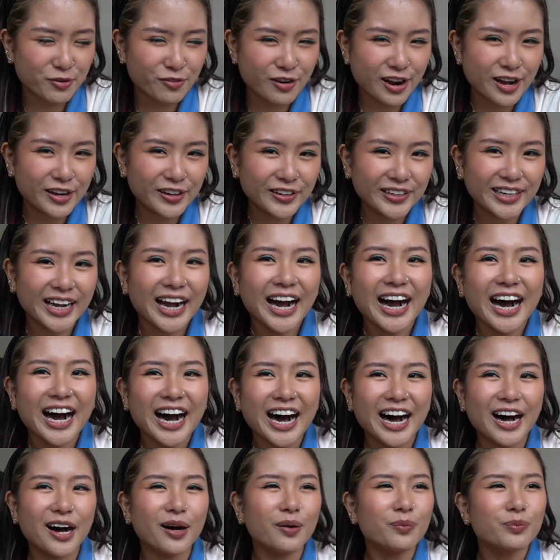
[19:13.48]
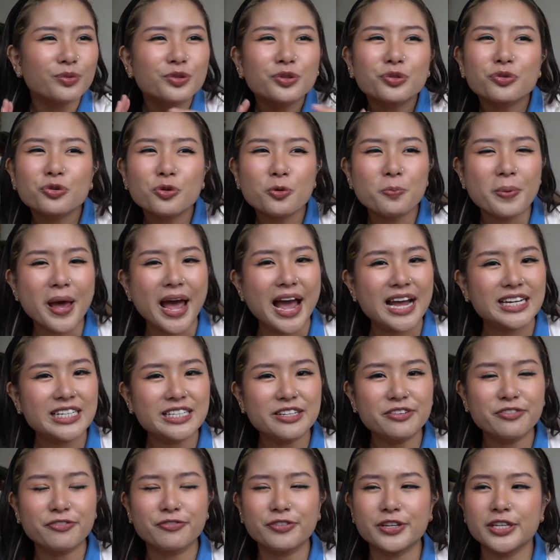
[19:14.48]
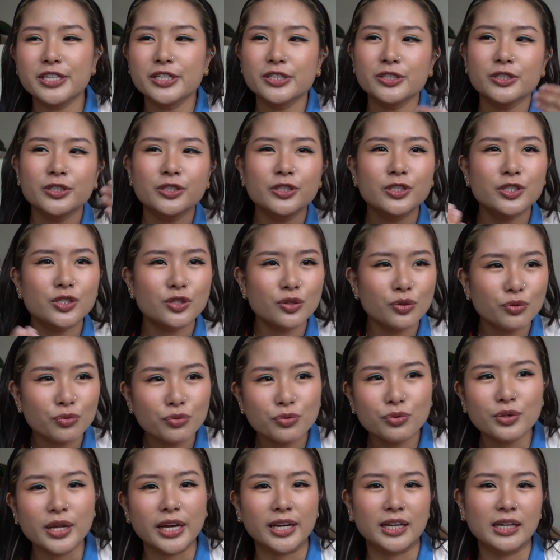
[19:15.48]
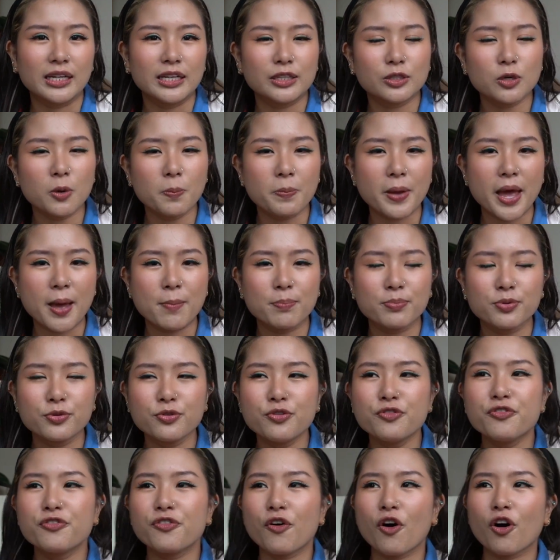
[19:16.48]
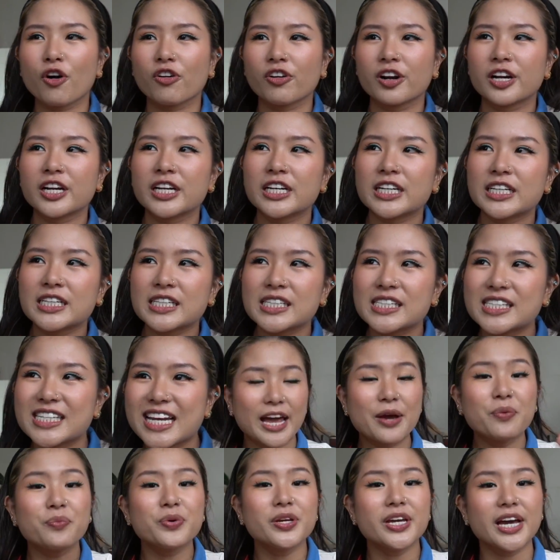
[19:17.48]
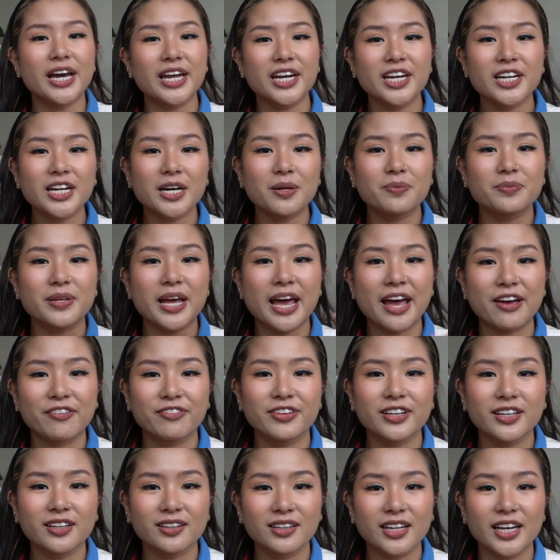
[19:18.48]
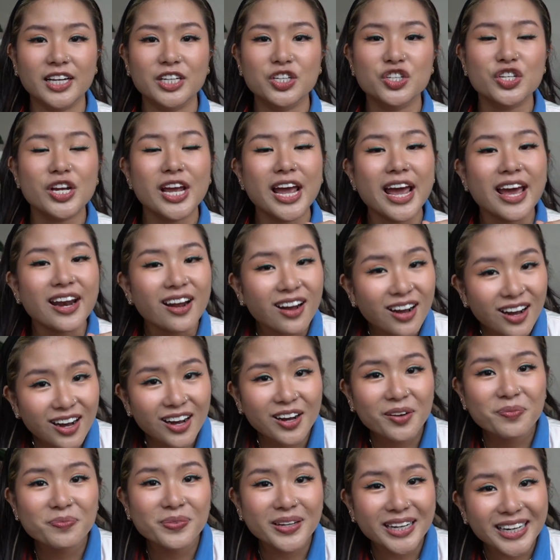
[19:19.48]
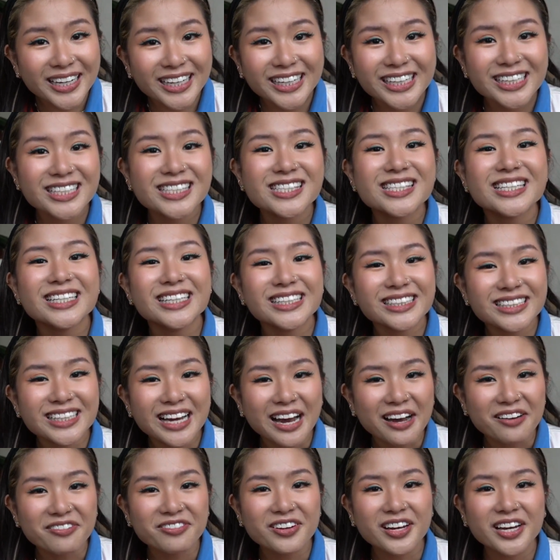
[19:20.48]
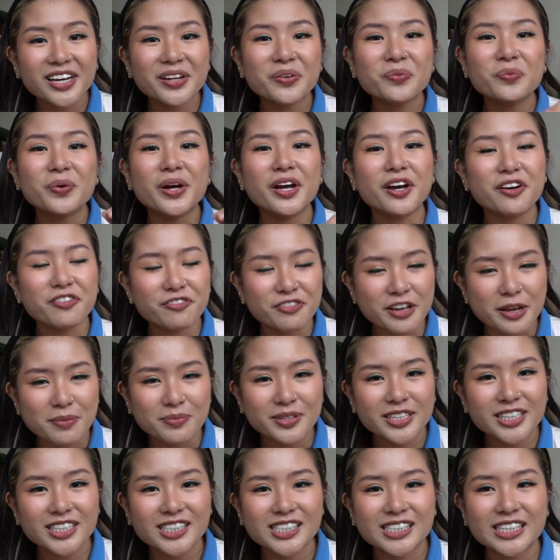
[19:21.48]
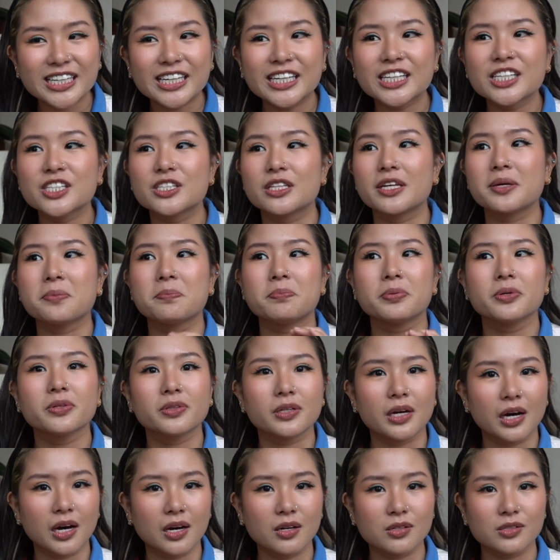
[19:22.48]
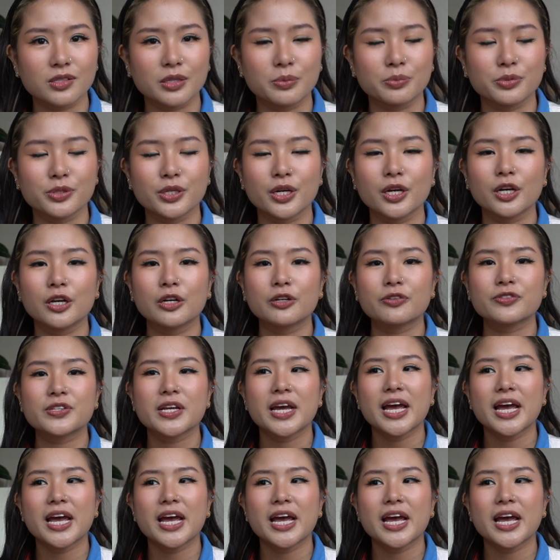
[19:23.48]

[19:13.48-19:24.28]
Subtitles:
of route, through paddy fields, through like a little bamboo forest, and we ended up having lunch at her place in Tavan where her family stays. They built the house themselves.